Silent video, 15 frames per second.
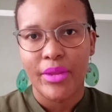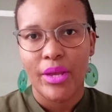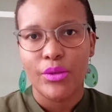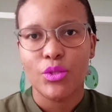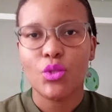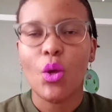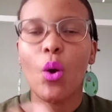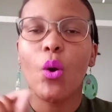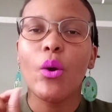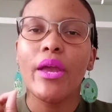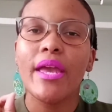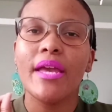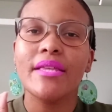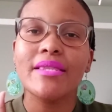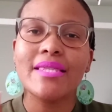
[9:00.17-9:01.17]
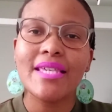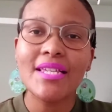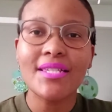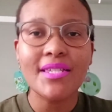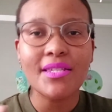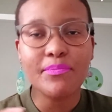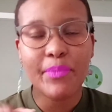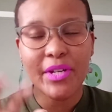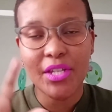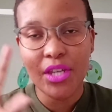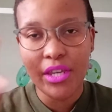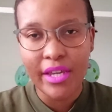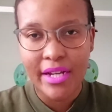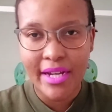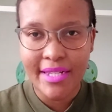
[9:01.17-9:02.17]
So in this
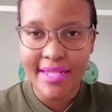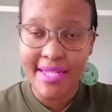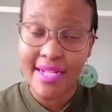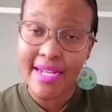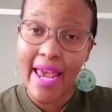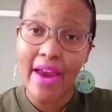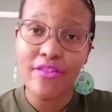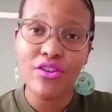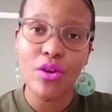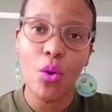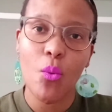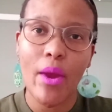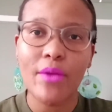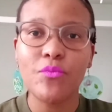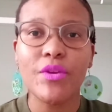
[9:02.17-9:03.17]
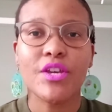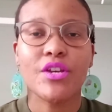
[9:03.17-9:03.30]
particular scenario, when we